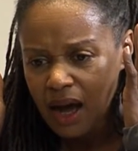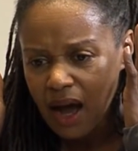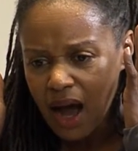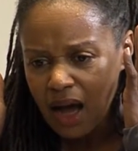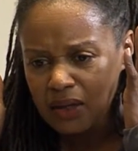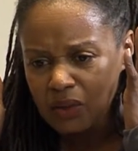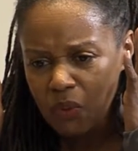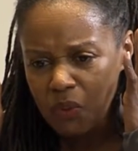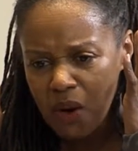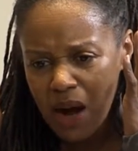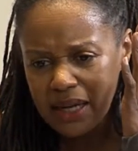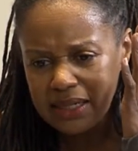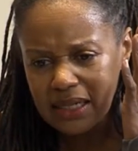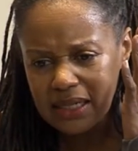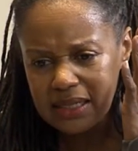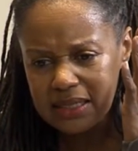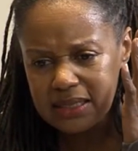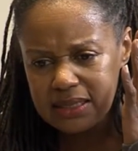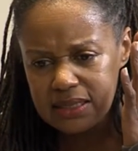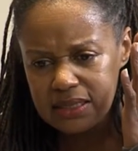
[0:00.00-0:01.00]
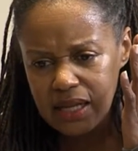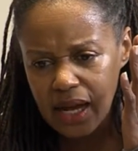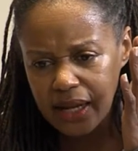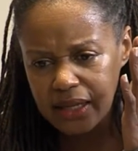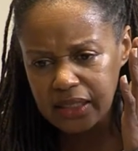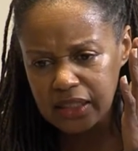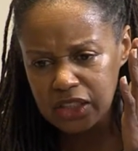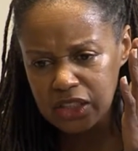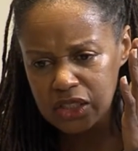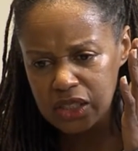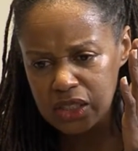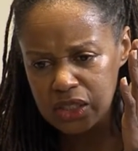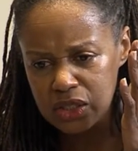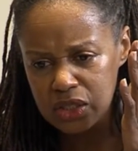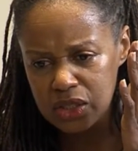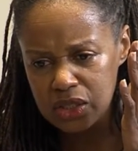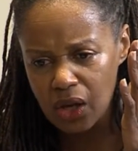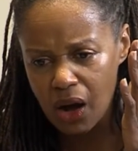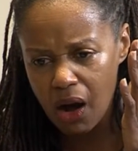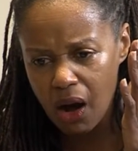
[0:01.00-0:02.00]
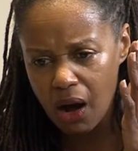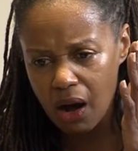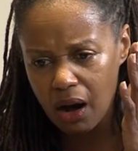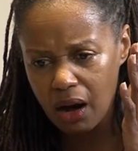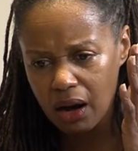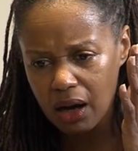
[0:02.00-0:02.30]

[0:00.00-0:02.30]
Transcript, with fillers: and what a sight she saw.